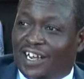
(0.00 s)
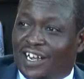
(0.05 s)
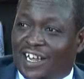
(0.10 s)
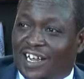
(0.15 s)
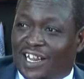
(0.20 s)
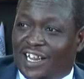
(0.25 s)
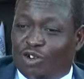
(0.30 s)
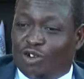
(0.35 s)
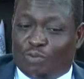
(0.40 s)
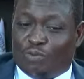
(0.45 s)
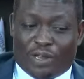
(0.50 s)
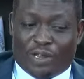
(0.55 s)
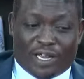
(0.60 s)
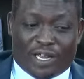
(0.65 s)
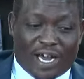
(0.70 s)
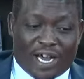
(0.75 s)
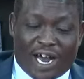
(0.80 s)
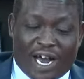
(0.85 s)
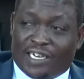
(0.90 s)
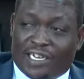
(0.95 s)
there will be the
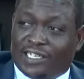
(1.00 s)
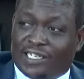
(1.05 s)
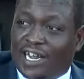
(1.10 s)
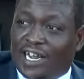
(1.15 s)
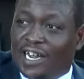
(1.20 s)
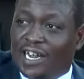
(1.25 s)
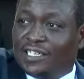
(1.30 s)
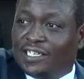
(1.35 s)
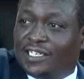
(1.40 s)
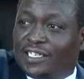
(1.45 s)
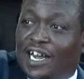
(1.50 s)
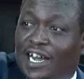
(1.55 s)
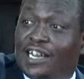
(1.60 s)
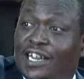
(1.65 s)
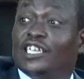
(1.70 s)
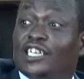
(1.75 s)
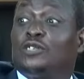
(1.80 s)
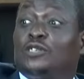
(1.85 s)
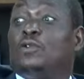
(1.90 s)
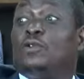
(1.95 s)
hard science, and the
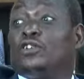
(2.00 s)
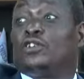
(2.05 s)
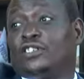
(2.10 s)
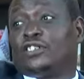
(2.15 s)
sports.